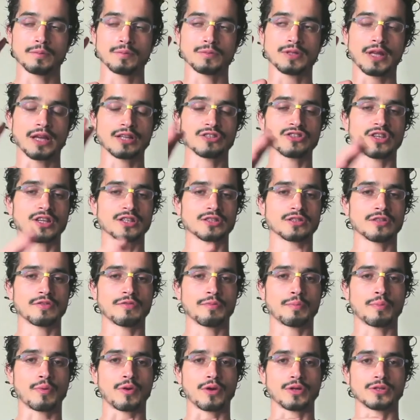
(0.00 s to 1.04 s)

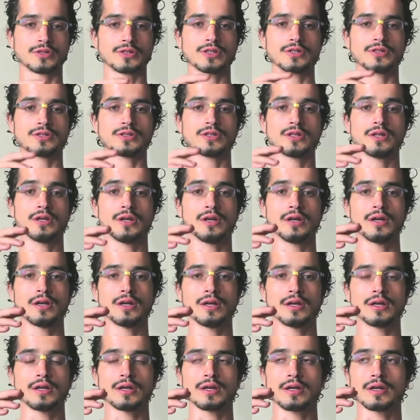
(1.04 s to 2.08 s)
digestive process,
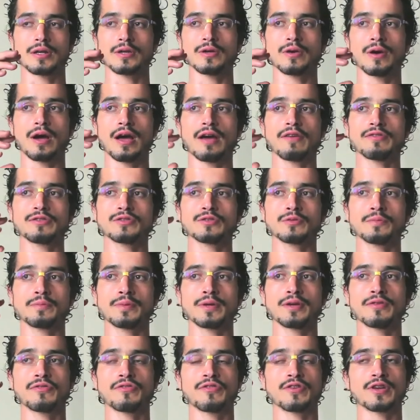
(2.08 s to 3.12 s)
you have to
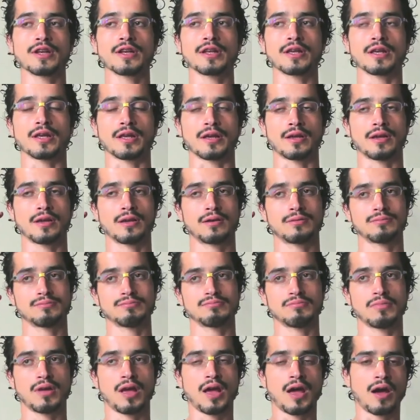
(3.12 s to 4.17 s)
be feeling
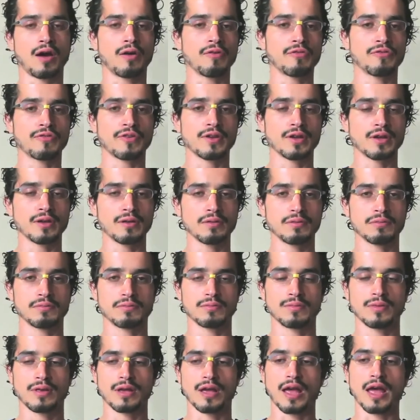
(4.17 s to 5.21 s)
healthy,
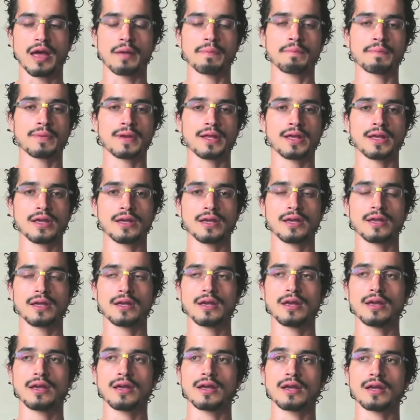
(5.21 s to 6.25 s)
happy,
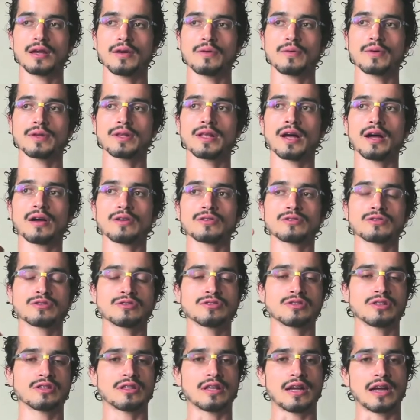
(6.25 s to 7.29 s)

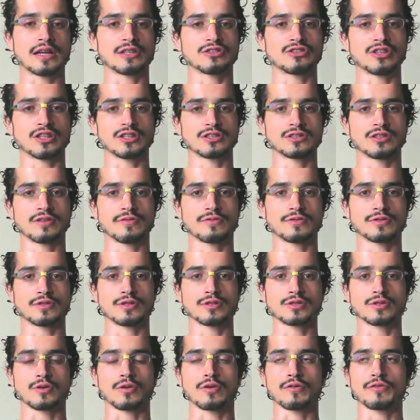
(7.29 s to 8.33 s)
without digestive
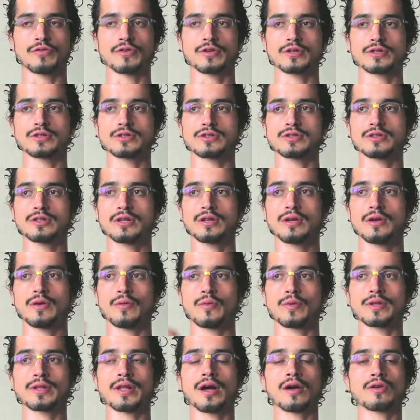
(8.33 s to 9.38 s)
discomforts,
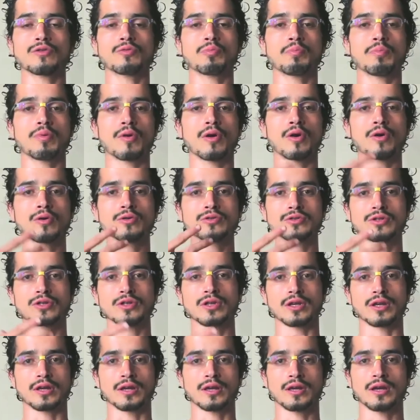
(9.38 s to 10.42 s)
without
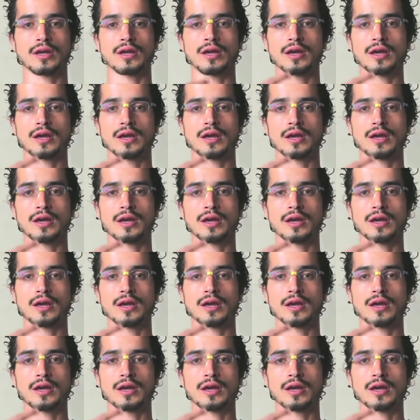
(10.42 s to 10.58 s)
bloating